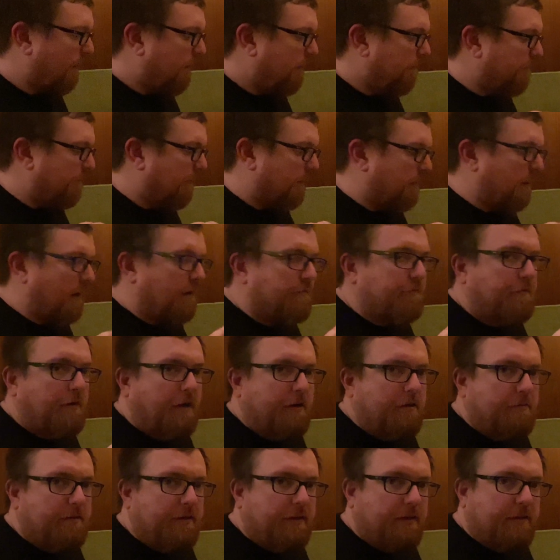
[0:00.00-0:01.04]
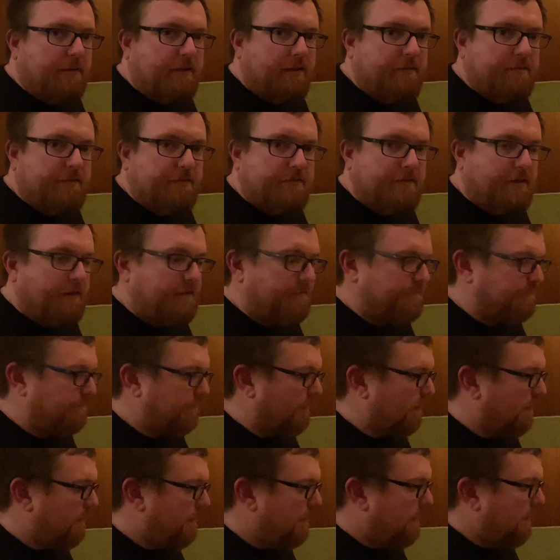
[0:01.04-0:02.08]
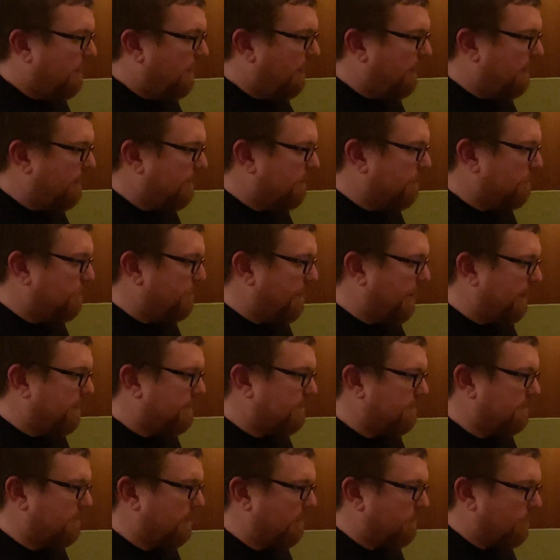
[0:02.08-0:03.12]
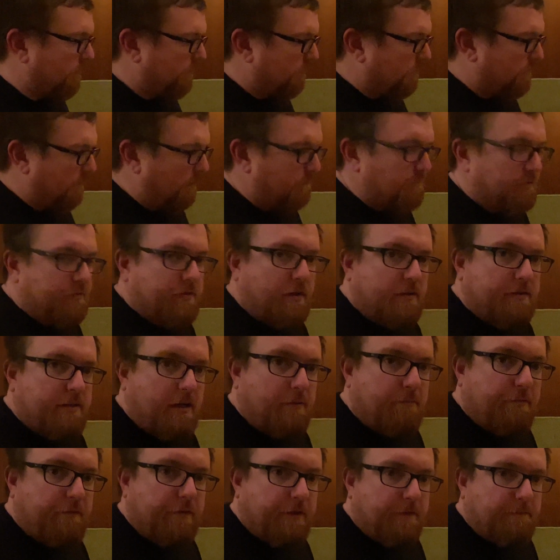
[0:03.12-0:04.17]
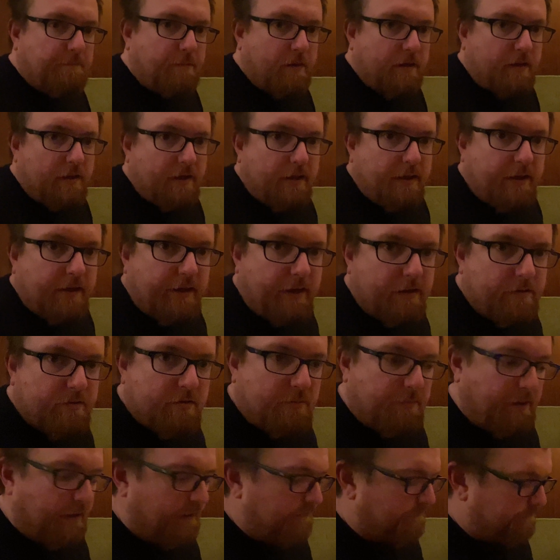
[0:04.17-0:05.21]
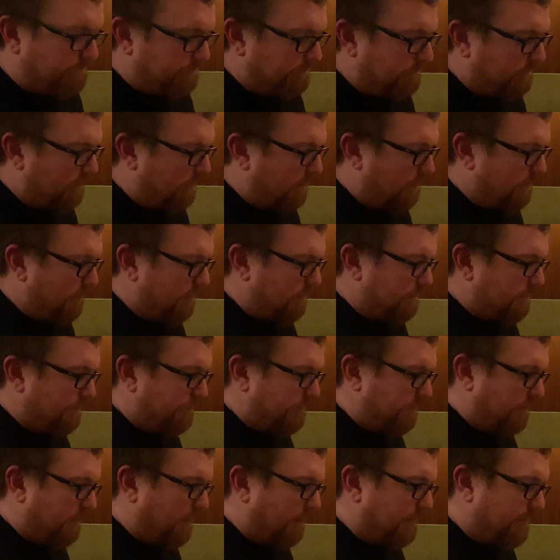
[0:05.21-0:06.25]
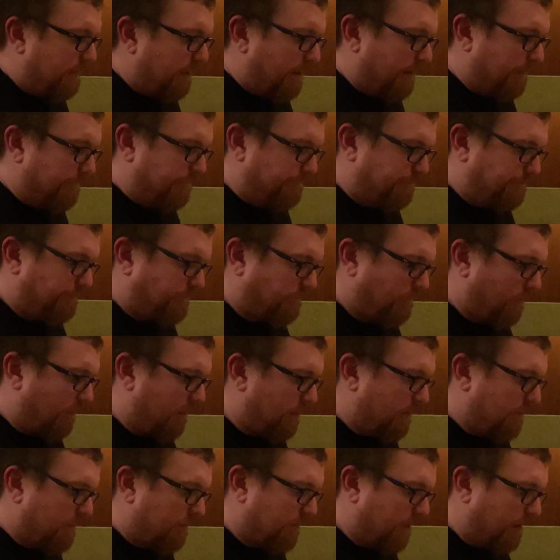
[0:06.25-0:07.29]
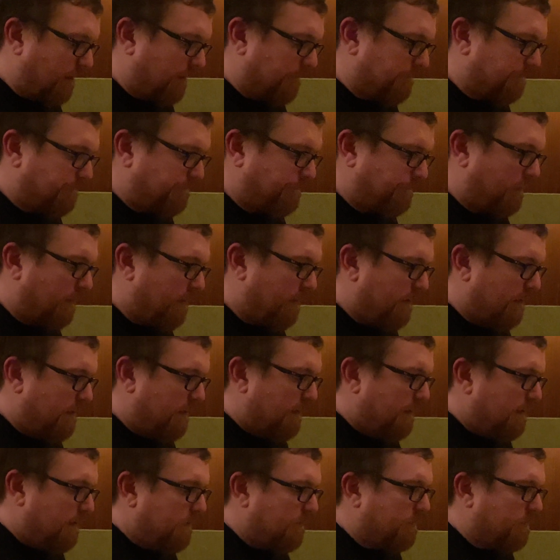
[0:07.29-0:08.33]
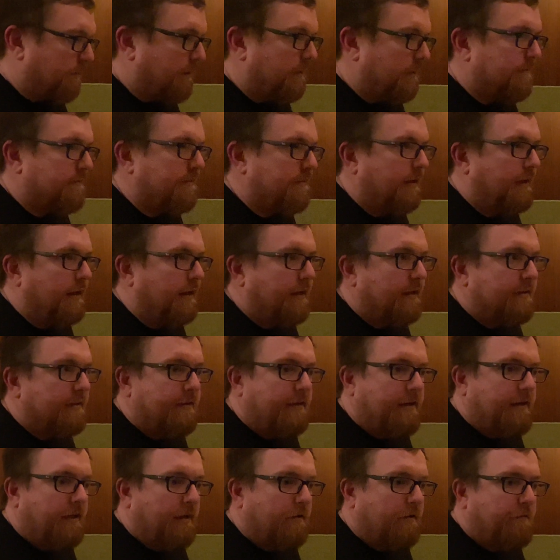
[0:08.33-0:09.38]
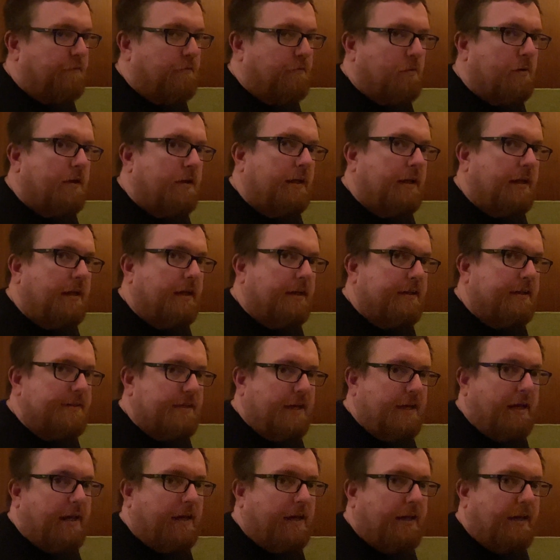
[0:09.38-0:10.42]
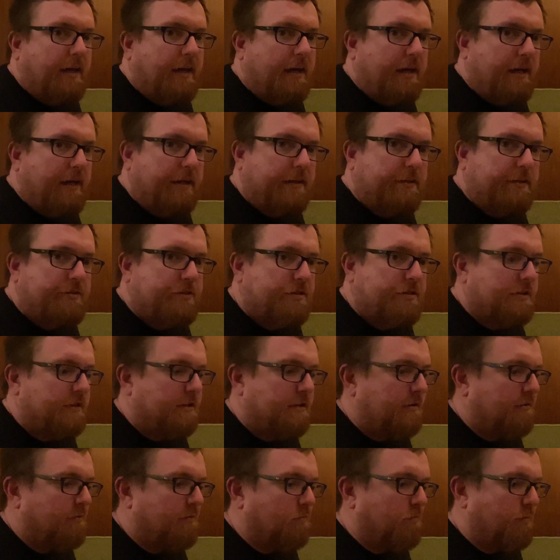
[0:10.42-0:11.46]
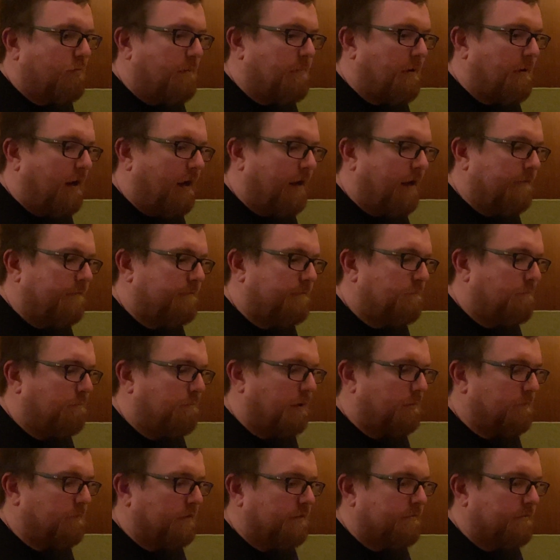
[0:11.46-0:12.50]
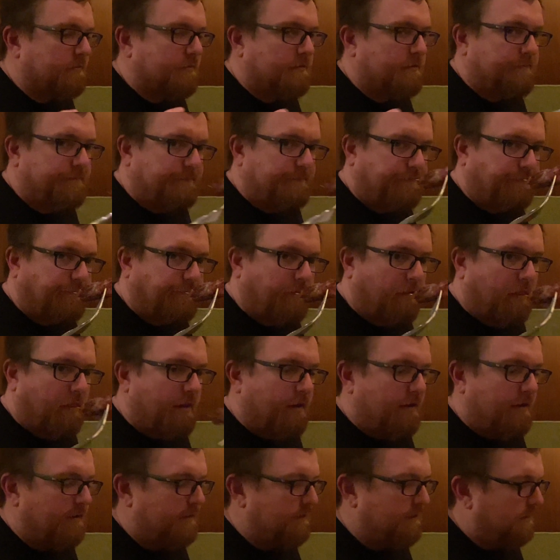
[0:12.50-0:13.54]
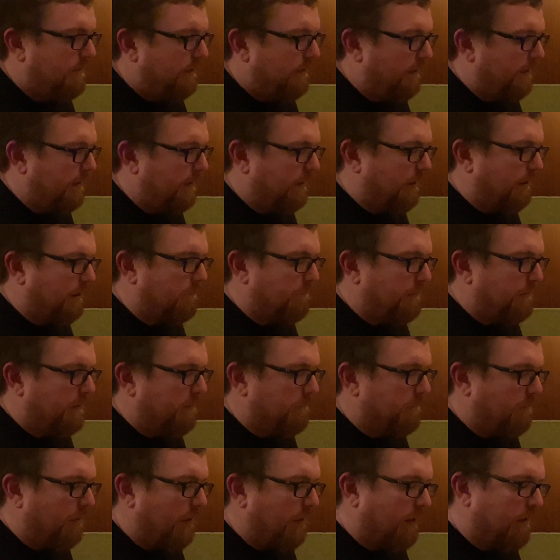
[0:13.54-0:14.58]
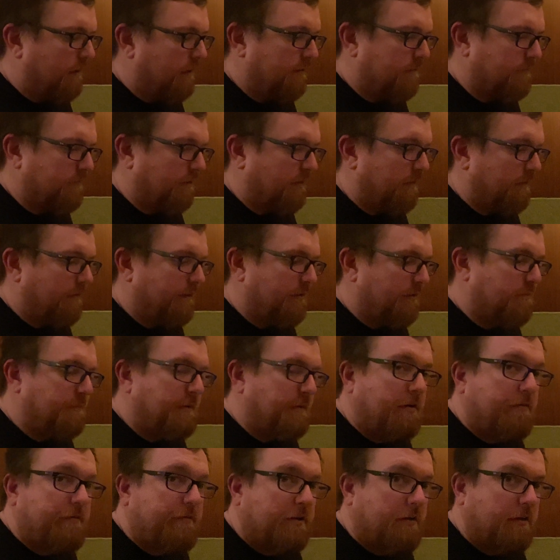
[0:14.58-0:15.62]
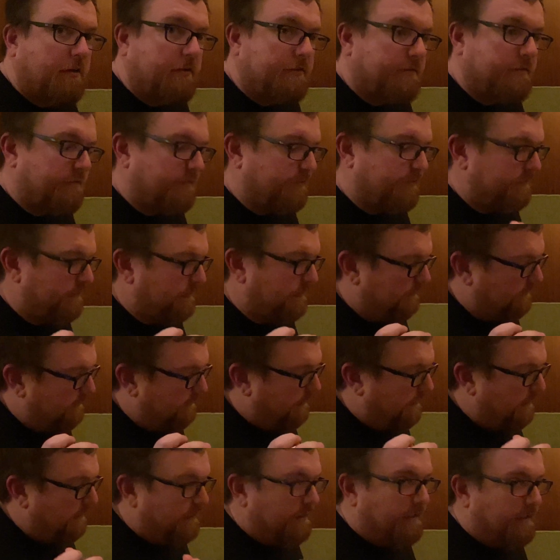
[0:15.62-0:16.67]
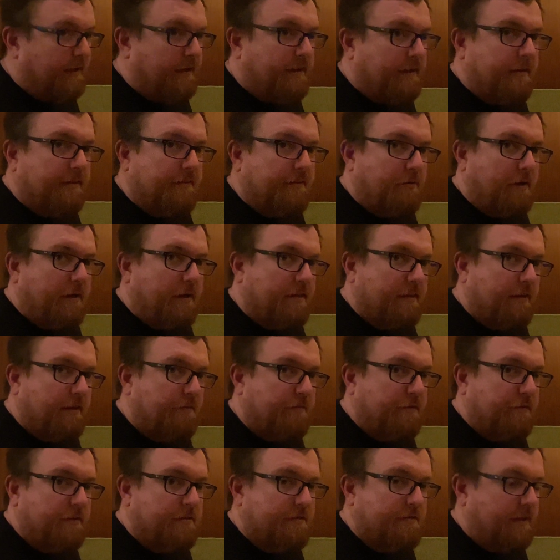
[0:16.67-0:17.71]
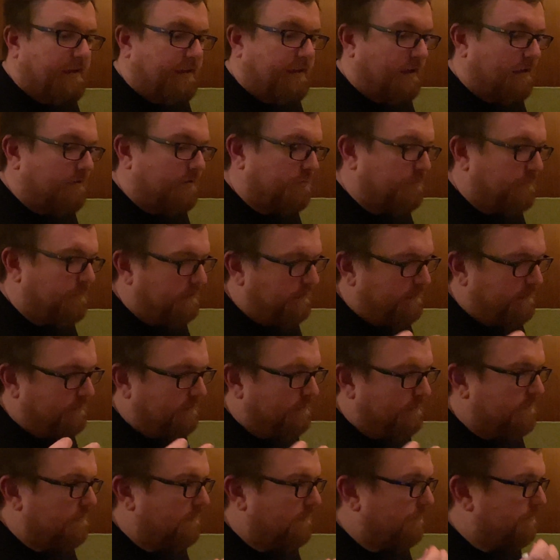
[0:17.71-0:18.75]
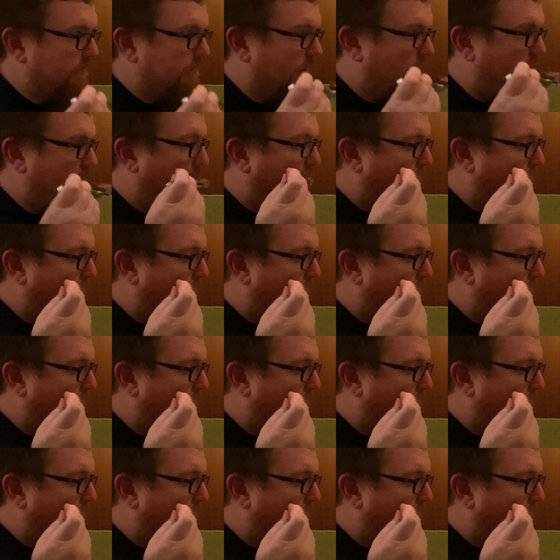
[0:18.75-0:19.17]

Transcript: Very Alfredo-y, like Macy said. And then it's baked because it has little crumbles on top of it. Not so bad. Definitely like that. Okay. So we got the steak. I got the 40-day aged ribeye, boneless. And I got a medium rare. It's a little bit overcooked. Not a great thing for a steakhouse, but let's give it a try.